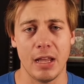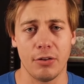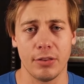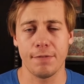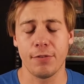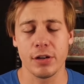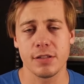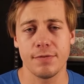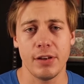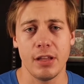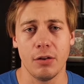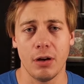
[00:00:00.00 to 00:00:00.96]
Now in the
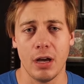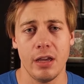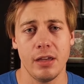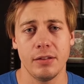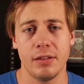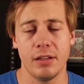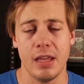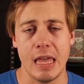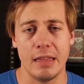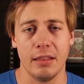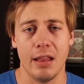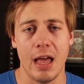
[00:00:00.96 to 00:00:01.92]
first video, I did
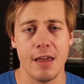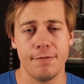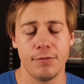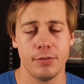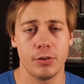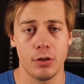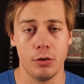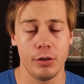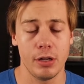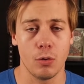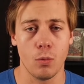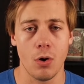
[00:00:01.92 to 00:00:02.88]
a live
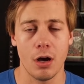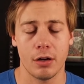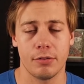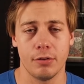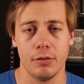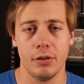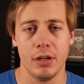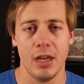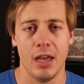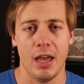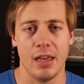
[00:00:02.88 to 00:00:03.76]
coding walkthrough